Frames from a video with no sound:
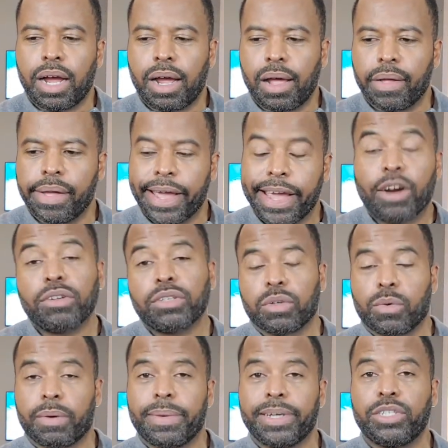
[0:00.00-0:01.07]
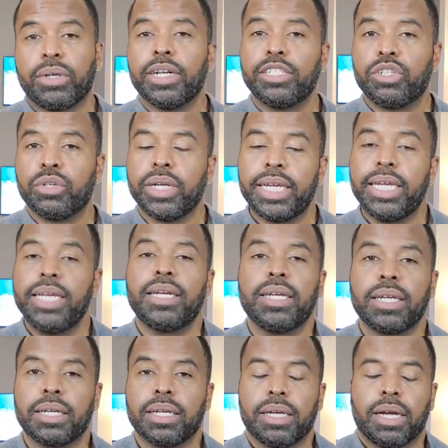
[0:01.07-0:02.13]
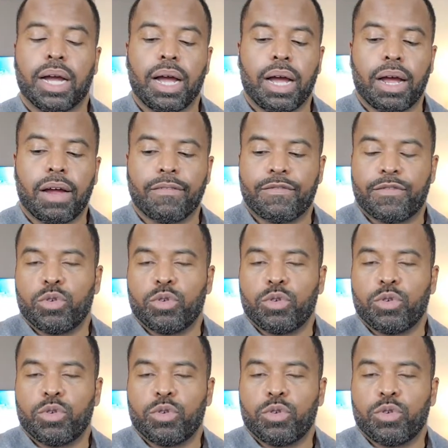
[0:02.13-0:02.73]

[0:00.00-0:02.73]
uh, and also you want to make sure that you're eating uh,